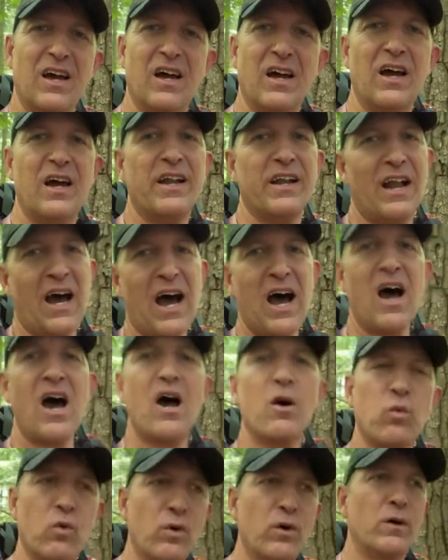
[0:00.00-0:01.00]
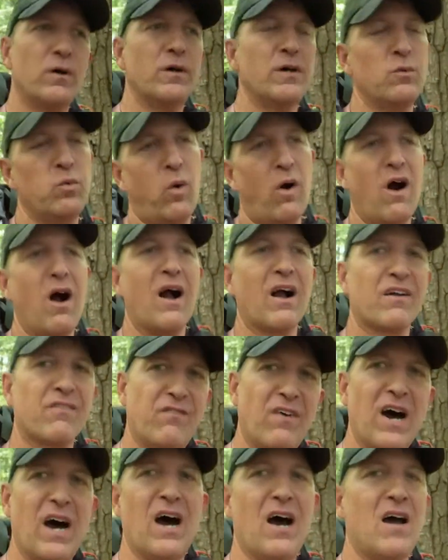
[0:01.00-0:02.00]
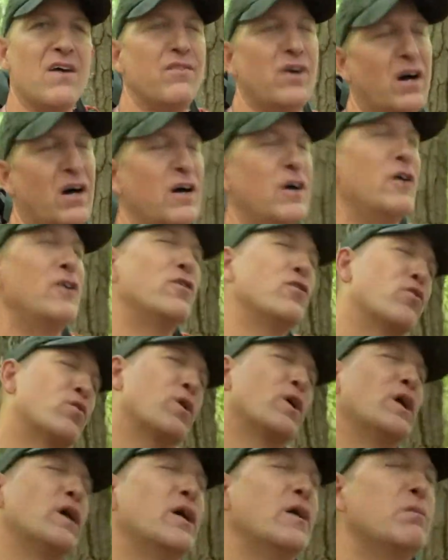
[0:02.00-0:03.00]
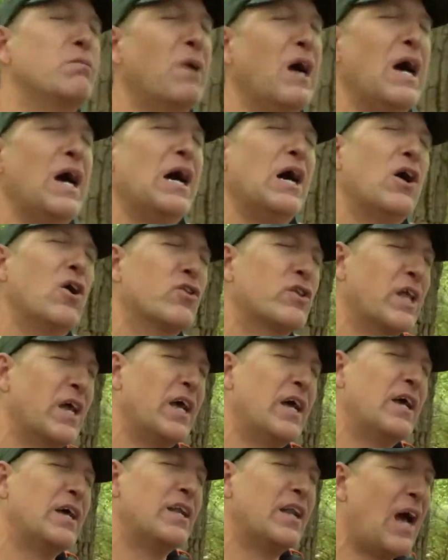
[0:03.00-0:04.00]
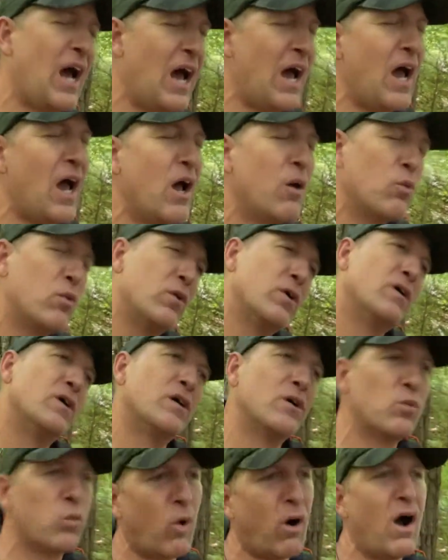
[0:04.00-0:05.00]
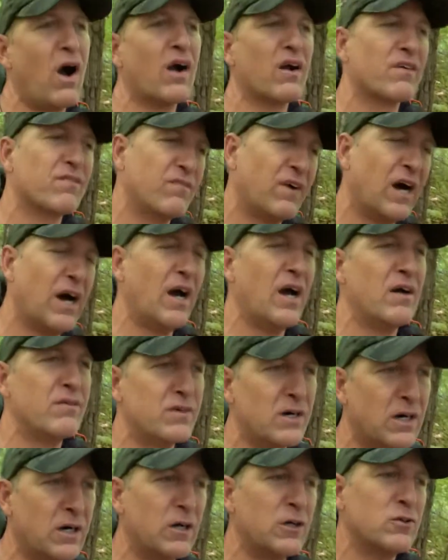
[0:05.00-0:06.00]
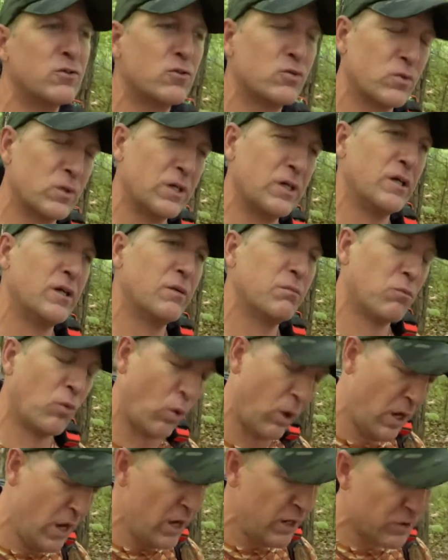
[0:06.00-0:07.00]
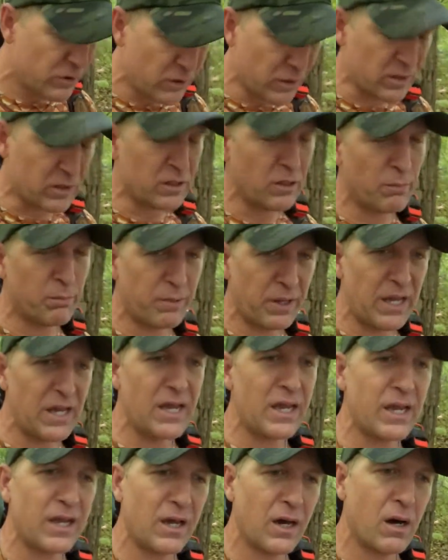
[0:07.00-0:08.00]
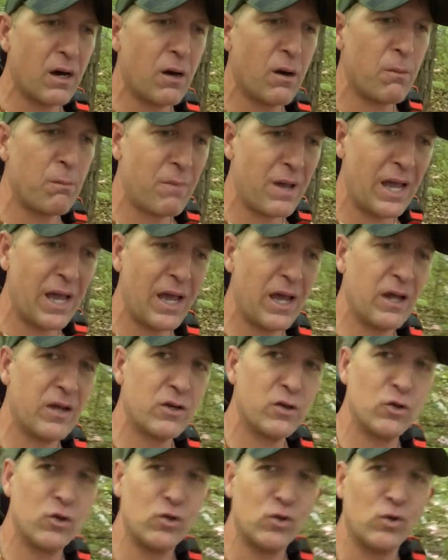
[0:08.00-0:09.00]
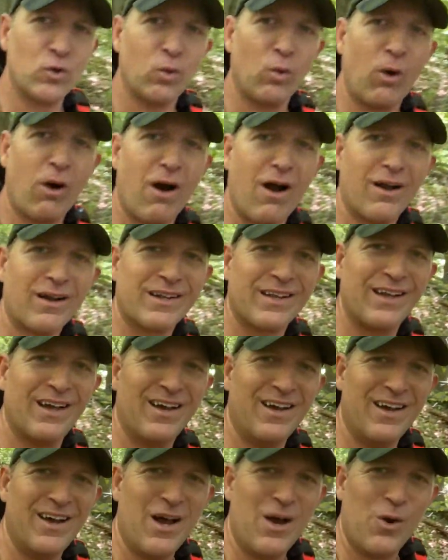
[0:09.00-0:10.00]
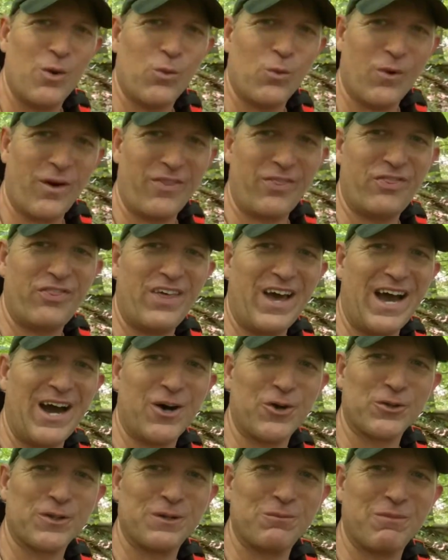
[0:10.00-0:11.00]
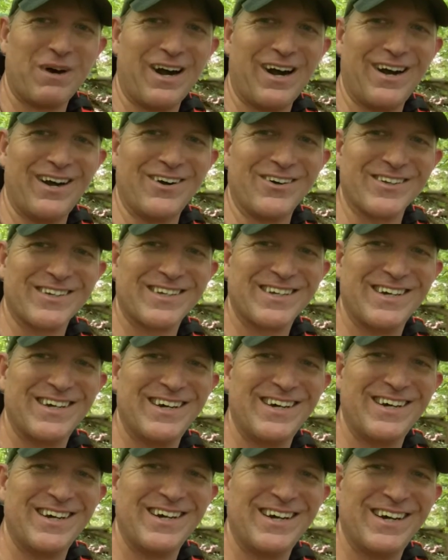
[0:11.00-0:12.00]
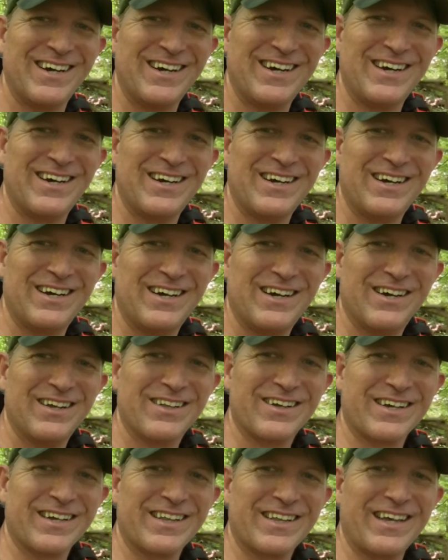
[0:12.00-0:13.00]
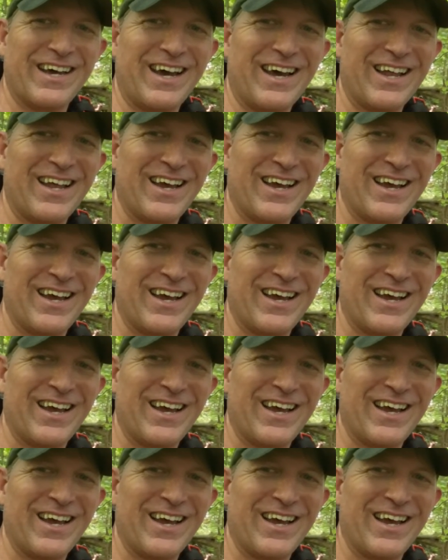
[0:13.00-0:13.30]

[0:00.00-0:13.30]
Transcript: And I would walk five hundred miles, and I would walk five hundred more, just to be a man who walks one thousand miles. Look at that.